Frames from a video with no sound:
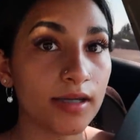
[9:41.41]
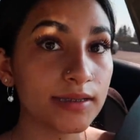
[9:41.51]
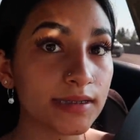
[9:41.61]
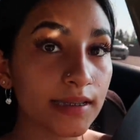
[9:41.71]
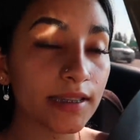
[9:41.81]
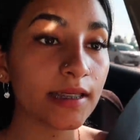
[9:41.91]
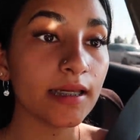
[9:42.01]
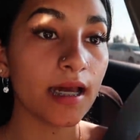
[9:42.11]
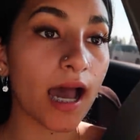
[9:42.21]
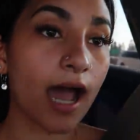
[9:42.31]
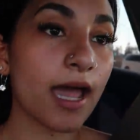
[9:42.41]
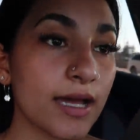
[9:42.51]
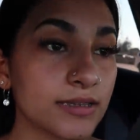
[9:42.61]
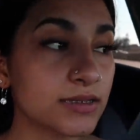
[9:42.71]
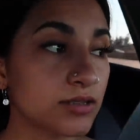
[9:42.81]
honestly i
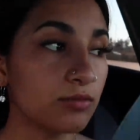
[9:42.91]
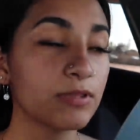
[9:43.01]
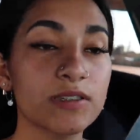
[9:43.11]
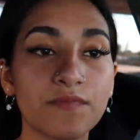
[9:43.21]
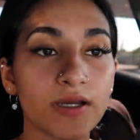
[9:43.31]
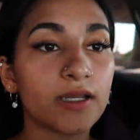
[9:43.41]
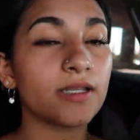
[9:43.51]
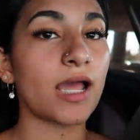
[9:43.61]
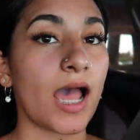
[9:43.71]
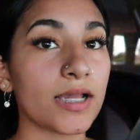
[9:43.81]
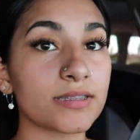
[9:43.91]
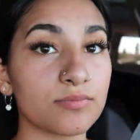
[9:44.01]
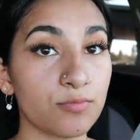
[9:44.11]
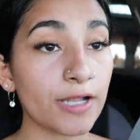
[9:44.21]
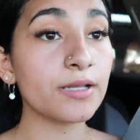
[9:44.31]
had so much fun i
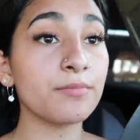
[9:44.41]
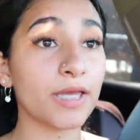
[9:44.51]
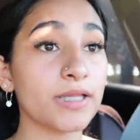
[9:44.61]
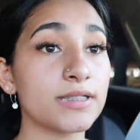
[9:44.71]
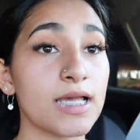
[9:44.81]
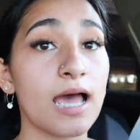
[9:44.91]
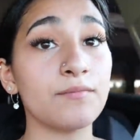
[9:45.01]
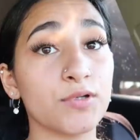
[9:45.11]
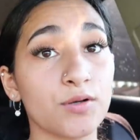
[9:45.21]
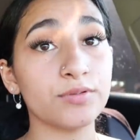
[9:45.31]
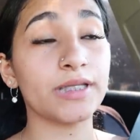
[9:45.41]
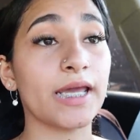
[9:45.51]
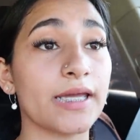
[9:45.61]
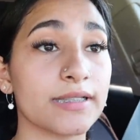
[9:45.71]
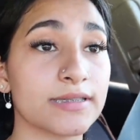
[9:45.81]
recommend to have your own
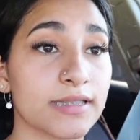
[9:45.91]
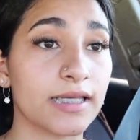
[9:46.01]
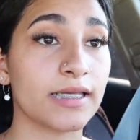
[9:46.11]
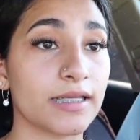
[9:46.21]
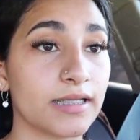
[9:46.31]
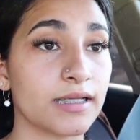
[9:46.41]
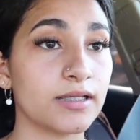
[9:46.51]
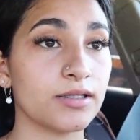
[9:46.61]
days like you